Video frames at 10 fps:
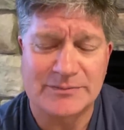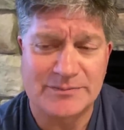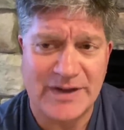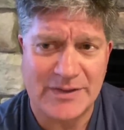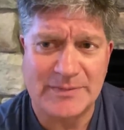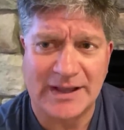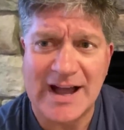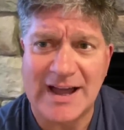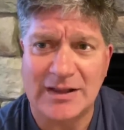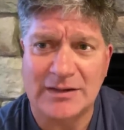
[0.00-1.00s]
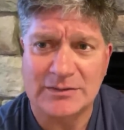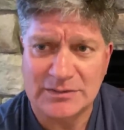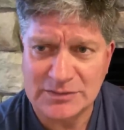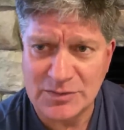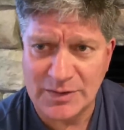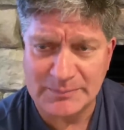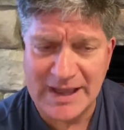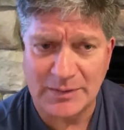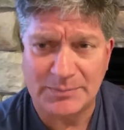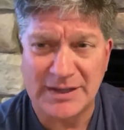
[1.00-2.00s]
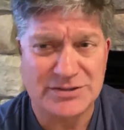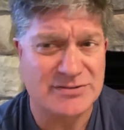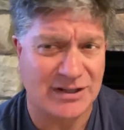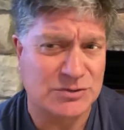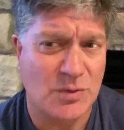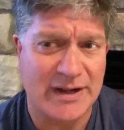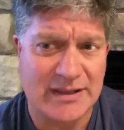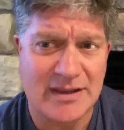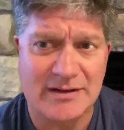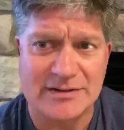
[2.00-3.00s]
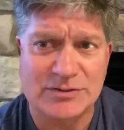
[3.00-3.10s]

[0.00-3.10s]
father, Mikhail, going back with Peter Strzok 20 years,